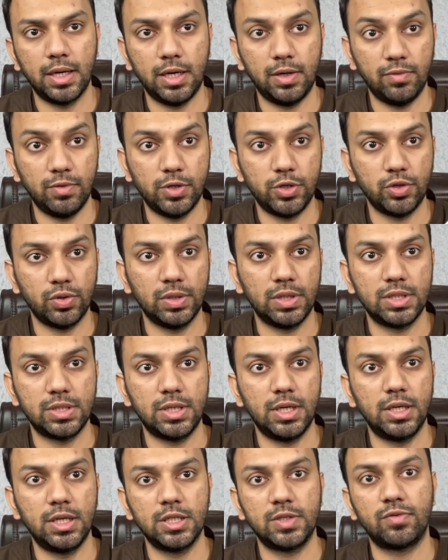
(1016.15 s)
It will show the
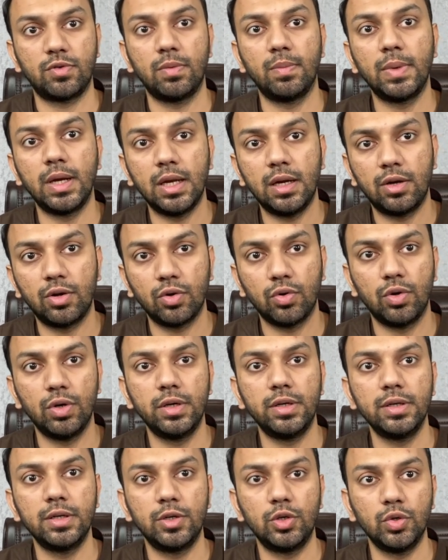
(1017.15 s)
status from enrolled
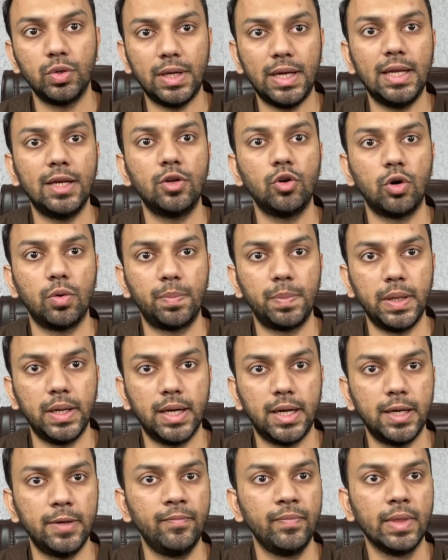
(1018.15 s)
to in
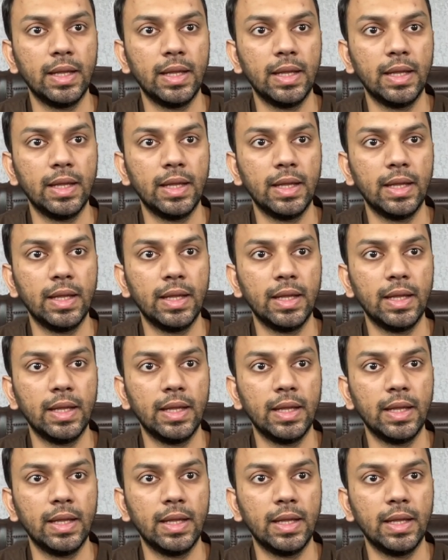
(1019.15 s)
OPR.